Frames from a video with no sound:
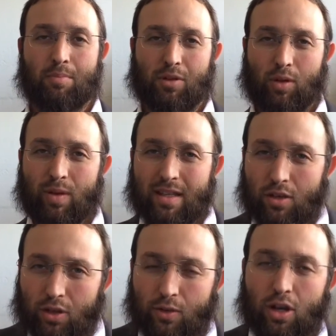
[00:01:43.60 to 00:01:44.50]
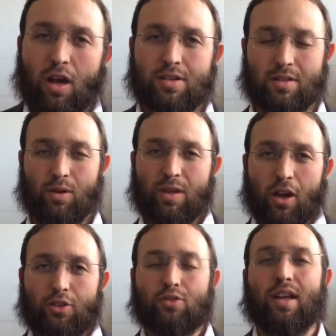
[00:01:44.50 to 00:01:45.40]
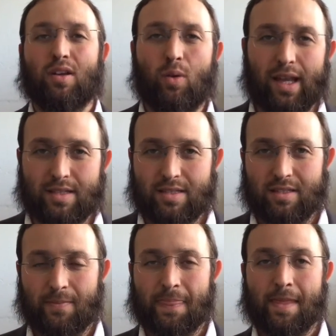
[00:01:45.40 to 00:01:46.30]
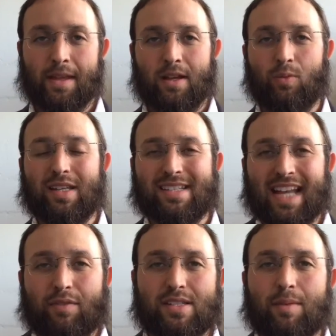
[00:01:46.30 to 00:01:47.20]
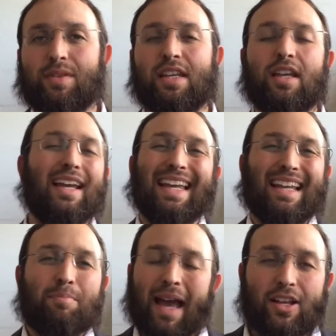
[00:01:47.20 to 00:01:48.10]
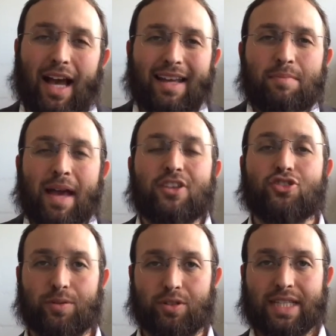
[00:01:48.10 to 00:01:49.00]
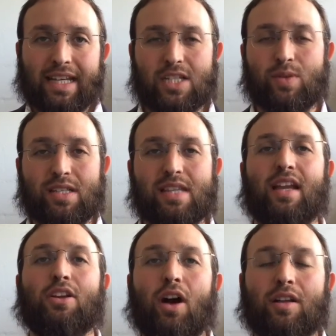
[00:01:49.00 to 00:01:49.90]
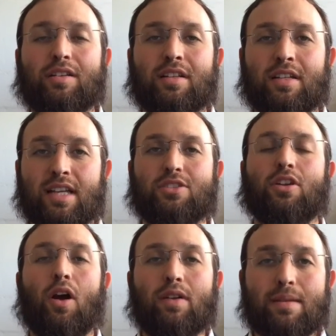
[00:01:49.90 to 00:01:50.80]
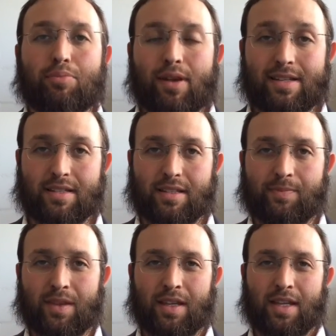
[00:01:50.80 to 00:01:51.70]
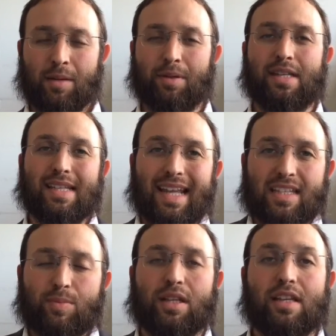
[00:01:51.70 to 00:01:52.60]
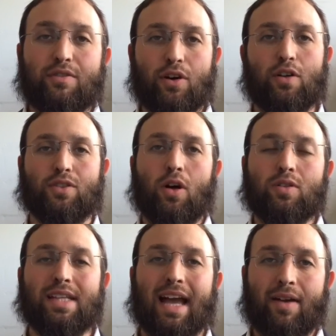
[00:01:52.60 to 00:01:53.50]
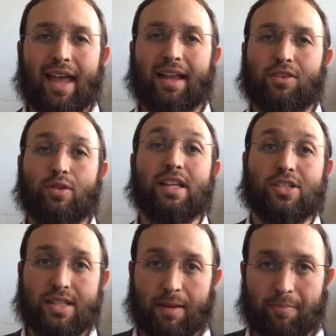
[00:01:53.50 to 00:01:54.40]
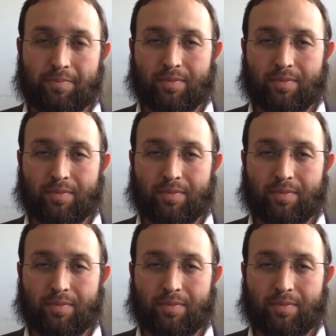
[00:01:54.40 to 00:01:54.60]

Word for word: But when we look closer, when we go through that quest, we discover something unimaginable, and that is we see that God is not only present, but He's intimately involved, holding our hand through each step.